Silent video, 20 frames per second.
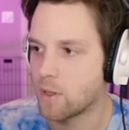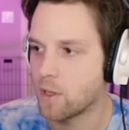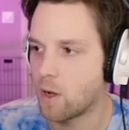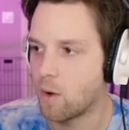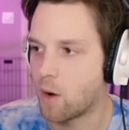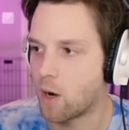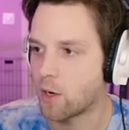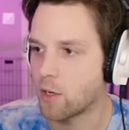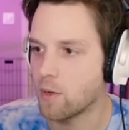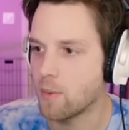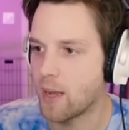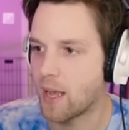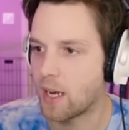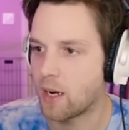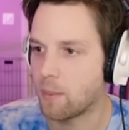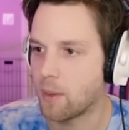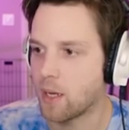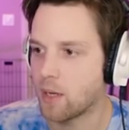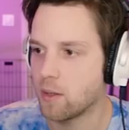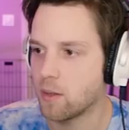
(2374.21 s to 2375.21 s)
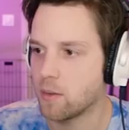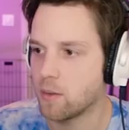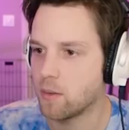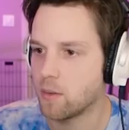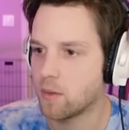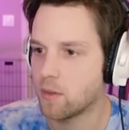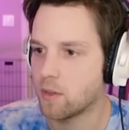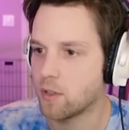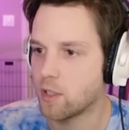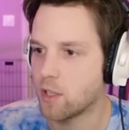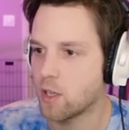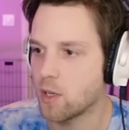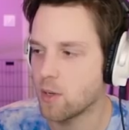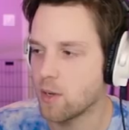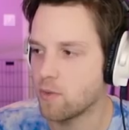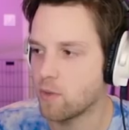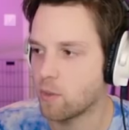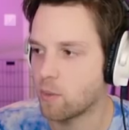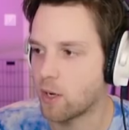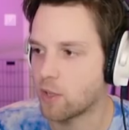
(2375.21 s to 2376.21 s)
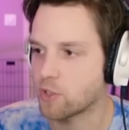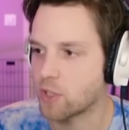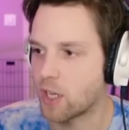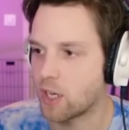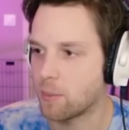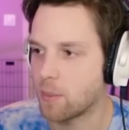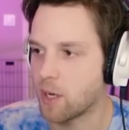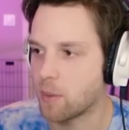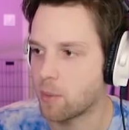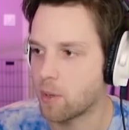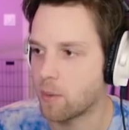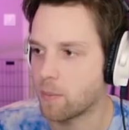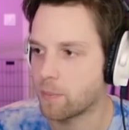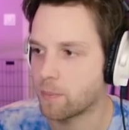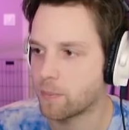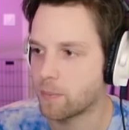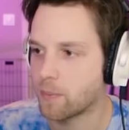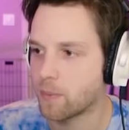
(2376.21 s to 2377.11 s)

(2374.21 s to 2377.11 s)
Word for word: Yo, are you anime, dude? Do you even watch anime, bro?